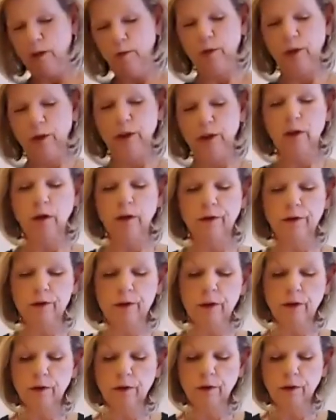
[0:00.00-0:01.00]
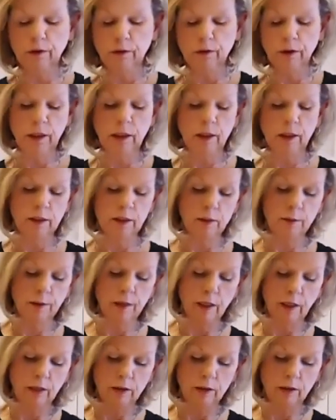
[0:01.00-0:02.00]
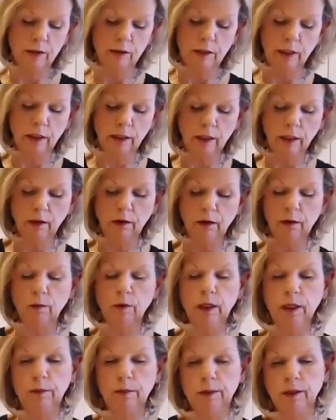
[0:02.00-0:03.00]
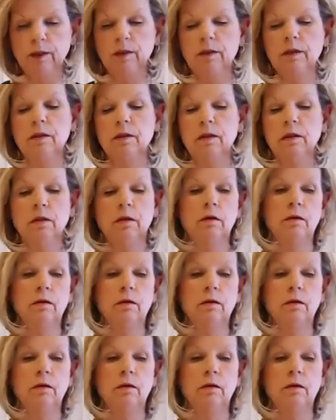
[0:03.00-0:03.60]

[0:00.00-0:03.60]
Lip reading: putting in all those other ingredients, but I just get carried away because they're